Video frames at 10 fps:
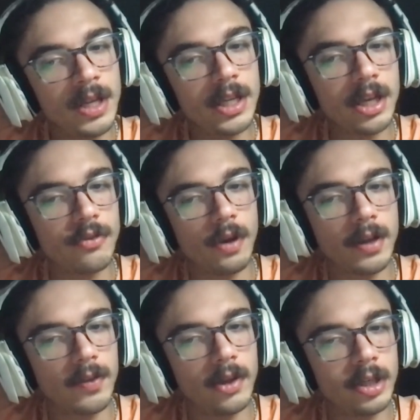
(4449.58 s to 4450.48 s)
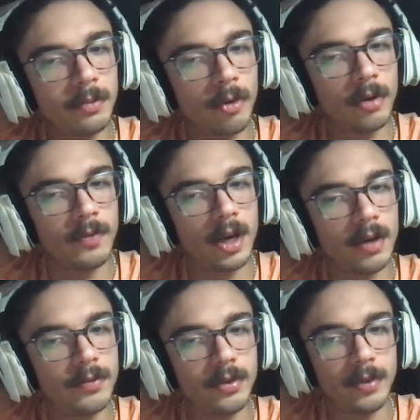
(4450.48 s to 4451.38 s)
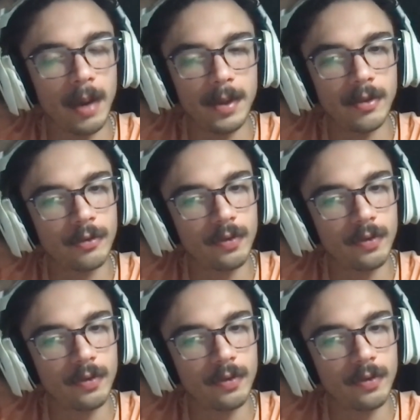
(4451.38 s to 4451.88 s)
need to get Drake London more involved. I mean,